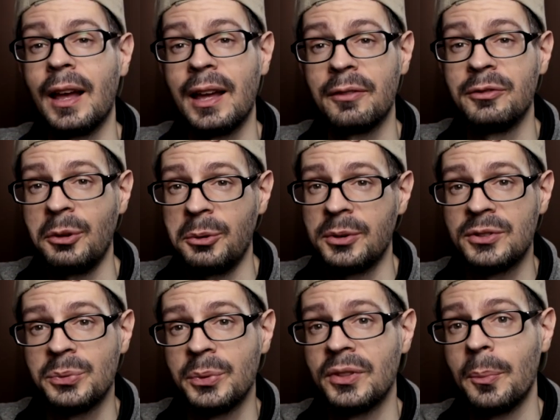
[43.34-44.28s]
I have
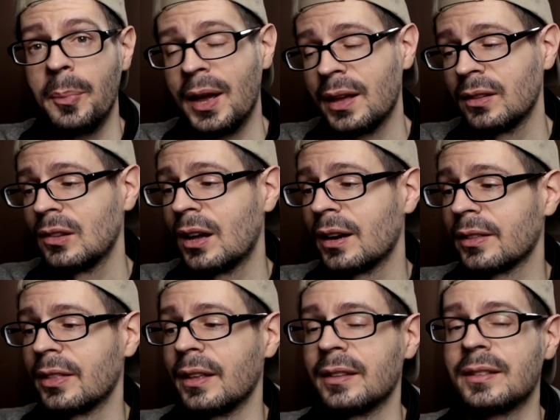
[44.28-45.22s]
noticed with the pan
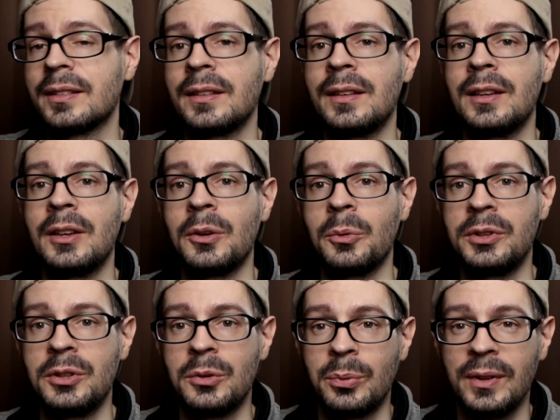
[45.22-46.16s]
lock that
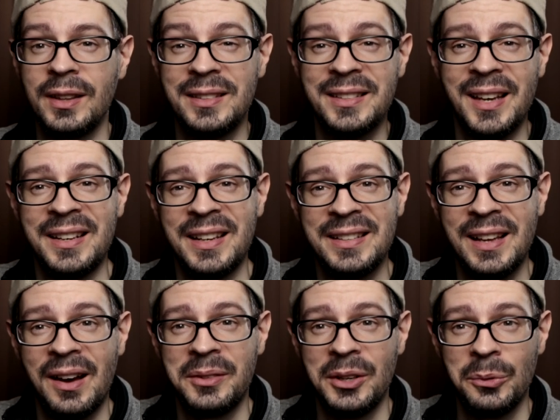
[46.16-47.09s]
when you really tighten it
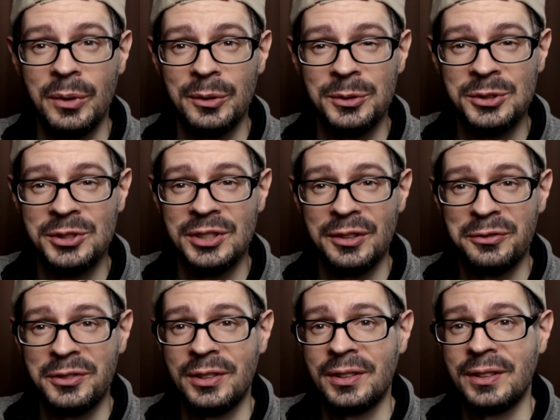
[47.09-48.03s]
down, it will
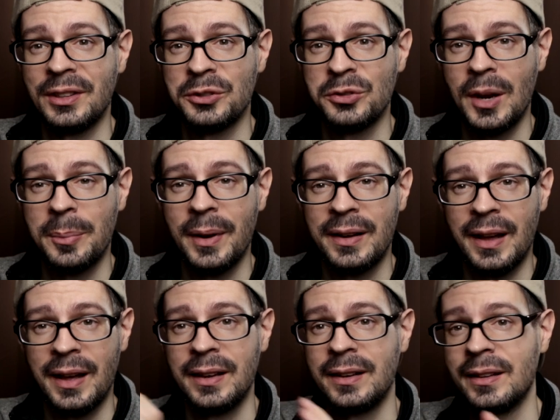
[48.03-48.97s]
shift the tripod
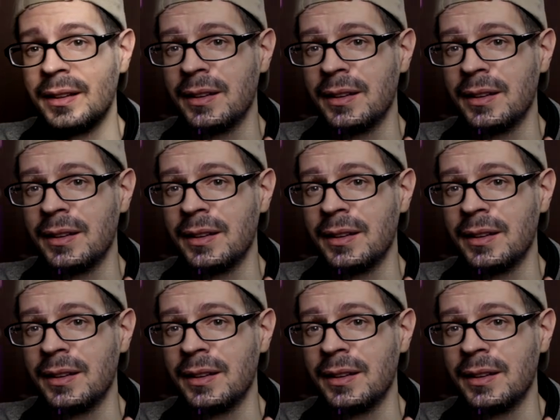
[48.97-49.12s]
head